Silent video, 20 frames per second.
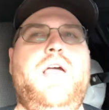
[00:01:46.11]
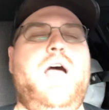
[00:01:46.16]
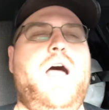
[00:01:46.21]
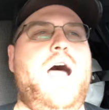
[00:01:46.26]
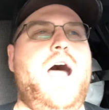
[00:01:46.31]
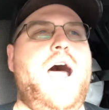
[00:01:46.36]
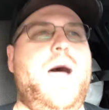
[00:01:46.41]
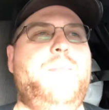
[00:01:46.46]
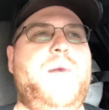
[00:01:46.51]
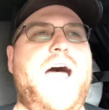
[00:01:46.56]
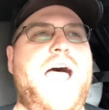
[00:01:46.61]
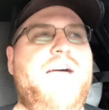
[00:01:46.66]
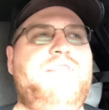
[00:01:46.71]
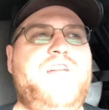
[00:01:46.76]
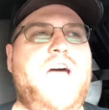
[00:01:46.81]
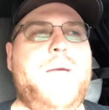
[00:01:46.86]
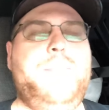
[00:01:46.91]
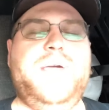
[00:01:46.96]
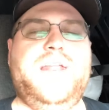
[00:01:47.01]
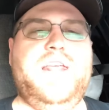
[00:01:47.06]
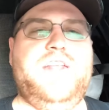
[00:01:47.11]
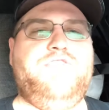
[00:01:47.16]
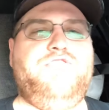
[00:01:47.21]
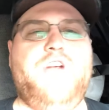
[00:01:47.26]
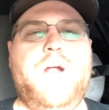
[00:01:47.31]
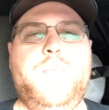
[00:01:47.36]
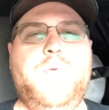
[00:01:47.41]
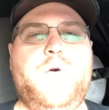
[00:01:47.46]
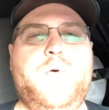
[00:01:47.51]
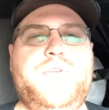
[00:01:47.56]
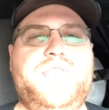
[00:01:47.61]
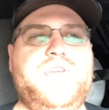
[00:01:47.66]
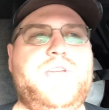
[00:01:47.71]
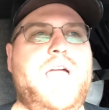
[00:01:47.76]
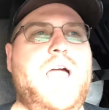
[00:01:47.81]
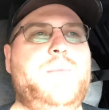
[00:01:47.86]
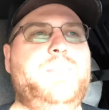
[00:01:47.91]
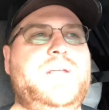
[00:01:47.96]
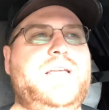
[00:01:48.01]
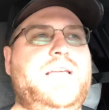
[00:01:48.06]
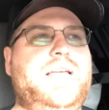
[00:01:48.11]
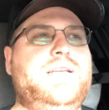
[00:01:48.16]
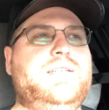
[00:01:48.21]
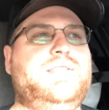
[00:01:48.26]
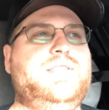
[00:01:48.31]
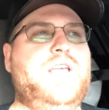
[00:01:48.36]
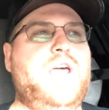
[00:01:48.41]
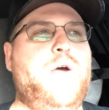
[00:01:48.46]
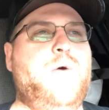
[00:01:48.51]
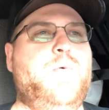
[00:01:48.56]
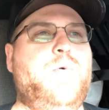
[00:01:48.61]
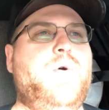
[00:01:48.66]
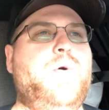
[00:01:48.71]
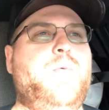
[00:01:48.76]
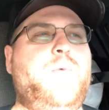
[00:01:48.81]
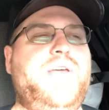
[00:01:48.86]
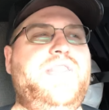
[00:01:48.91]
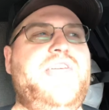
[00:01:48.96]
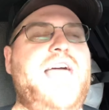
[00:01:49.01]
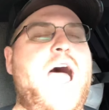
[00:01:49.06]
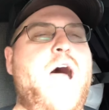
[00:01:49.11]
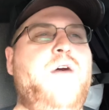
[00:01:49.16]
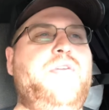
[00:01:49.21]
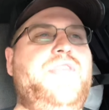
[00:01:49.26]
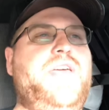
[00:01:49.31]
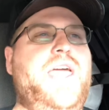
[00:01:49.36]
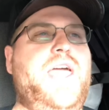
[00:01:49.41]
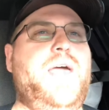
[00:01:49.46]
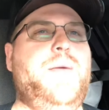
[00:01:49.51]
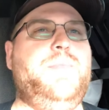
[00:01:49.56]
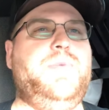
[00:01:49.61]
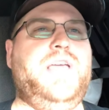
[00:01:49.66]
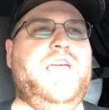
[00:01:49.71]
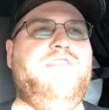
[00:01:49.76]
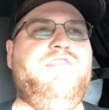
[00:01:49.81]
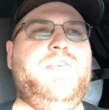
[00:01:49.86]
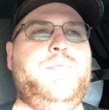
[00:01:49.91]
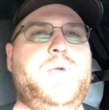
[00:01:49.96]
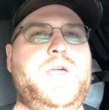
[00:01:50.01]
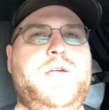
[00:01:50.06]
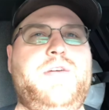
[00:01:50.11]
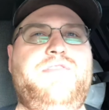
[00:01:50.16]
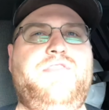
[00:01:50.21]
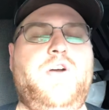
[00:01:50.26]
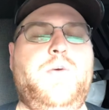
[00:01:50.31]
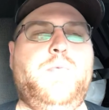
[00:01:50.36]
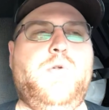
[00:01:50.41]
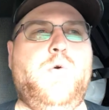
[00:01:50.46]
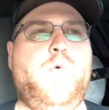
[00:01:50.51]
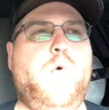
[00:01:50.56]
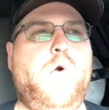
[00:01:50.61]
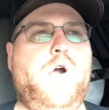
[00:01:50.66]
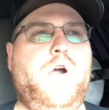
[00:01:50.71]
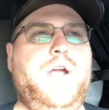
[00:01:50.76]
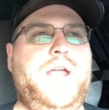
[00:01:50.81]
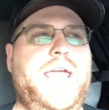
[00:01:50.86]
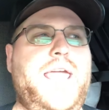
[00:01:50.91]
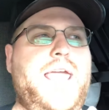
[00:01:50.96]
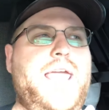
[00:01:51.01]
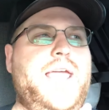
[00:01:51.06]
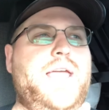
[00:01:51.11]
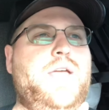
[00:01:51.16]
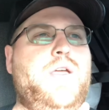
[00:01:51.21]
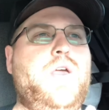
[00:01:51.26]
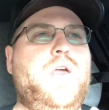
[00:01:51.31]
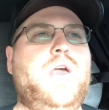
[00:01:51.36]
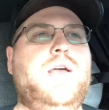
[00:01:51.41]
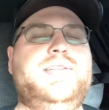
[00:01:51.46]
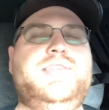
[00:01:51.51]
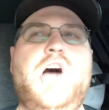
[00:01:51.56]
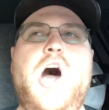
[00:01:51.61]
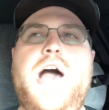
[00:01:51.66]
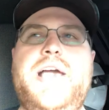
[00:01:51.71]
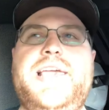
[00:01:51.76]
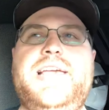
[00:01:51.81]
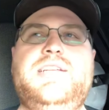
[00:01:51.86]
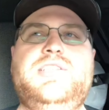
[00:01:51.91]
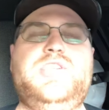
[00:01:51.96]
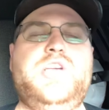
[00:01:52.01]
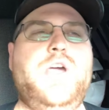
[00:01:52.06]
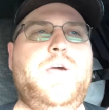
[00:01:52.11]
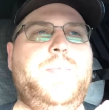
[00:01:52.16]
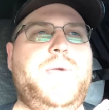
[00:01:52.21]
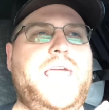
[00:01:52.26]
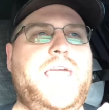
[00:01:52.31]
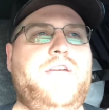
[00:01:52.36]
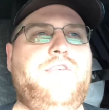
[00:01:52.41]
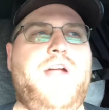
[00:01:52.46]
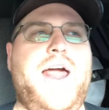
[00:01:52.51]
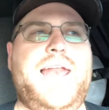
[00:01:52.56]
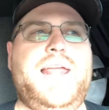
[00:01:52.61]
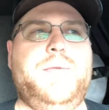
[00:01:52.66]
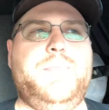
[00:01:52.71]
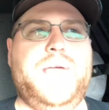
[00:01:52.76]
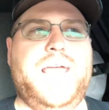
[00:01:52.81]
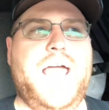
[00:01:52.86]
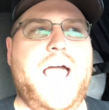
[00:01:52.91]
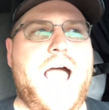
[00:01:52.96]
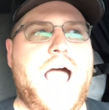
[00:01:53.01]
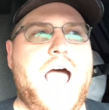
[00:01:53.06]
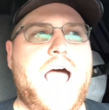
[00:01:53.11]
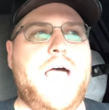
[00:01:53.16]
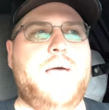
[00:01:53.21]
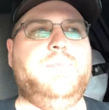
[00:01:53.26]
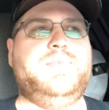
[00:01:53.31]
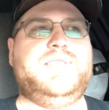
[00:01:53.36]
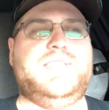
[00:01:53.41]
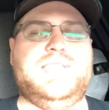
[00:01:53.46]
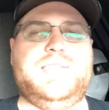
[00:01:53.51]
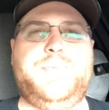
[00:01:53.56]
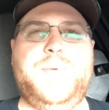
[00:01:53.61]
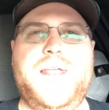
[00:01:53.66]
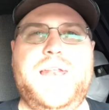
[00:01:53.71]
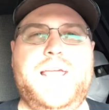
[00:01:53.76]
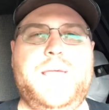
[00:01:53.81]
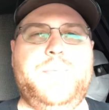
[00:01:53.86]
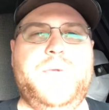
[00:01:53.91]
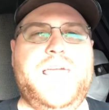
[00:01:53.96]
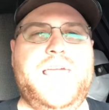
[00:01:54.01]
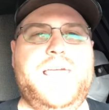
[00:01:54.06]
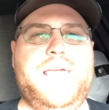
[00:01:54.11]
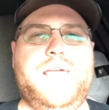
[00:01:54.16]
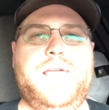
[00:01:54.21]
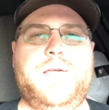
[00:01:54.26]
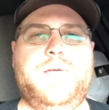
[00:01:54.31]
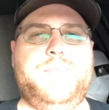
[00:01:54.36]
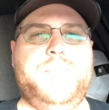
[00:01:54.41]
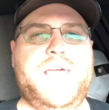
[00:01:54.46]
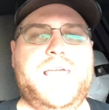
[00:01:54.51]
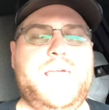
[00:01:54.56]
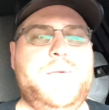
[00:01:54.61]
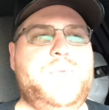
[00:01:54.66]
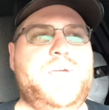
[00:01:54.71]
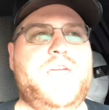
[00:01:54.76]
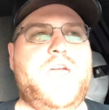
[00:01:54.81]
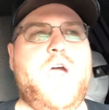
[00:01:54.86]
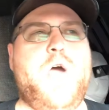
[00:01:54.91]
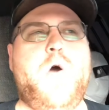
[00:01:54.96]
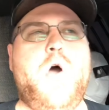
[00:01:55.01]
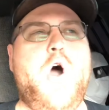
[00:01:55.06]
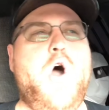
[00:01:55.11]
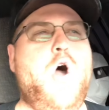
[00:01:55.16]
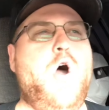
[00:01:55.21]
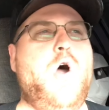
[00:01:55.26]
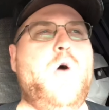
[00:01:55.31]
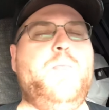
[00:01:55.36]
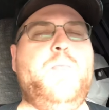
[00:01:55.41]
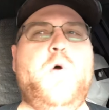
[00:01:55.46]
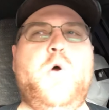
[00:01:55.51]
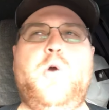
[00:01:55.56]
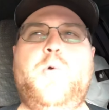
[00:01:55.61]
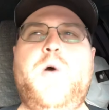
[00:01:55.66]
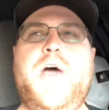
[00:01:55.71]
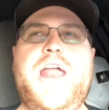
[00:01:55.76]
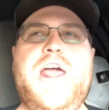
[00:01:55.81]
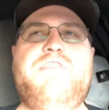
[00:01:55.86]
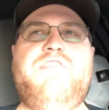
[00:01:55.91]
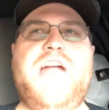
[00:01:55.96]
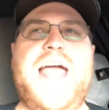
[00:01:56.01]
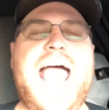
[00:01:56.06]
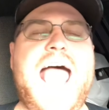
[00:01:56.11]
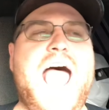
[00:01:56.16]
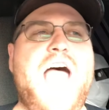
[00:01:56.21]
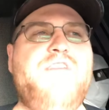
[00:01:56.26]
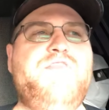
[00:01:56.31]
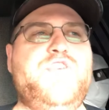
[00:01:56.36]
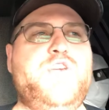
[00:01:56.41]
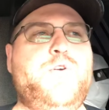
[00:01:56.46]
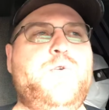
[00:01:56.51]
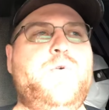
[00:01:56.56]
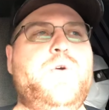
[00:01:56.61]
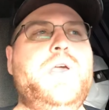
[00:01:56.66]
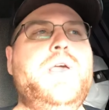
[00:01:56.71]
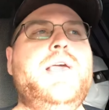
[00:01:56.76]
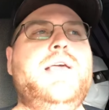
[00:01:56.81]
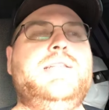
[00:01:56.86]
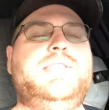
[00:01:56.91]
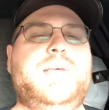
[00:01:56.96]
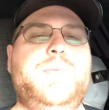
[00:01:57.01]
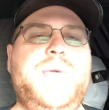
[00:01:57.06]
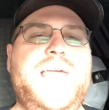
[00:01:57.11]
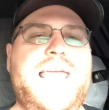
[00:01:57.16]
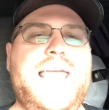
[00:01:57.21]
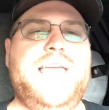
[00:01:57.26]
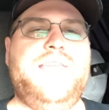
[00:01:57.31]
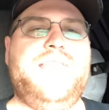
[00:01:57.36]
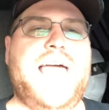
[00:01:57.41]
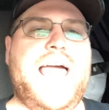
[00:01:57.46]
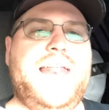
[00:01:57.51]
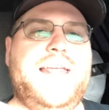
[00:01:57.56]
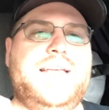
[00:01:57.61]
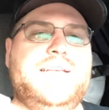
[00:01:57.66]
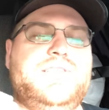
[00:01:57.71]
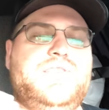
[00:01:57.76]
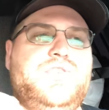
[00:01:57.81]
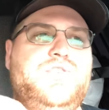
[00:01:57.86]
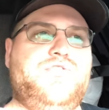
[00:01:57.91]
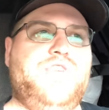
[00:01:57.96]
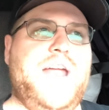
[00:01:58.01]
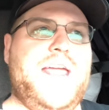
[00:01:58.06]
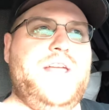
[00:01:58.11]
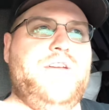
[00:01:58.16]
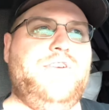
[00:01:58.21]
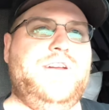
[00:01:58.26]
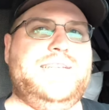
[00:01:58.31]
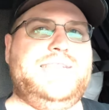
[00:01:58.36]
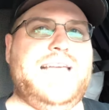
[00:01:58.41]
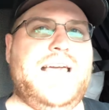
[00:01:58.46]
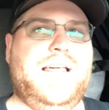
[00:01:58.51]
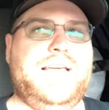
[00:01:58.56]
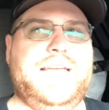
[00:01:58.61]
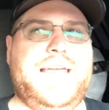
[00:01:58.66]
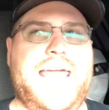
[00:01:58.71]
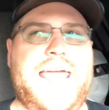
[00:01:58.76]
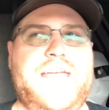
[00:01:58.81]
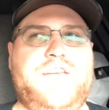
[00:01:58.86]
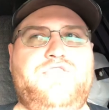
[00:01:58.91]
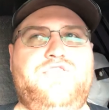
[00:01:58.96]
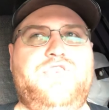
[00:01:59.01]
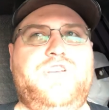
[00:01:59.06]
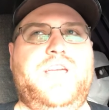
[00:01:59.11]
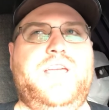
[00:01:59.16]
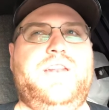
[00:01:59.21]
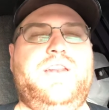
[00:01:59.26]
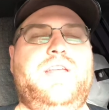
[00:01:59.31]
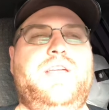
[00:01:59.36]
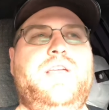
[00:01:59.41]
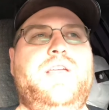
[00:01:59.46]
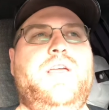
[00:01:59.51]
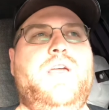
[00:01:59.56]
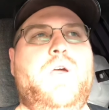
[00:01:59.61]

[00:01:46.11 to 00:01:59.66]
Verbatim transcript: Um, I have not been in trouble with the company, so without them giving me a verbal warning, talking to me, writing me up, suspending me, making me go home, or whatever have you, to me that is straight retaliation,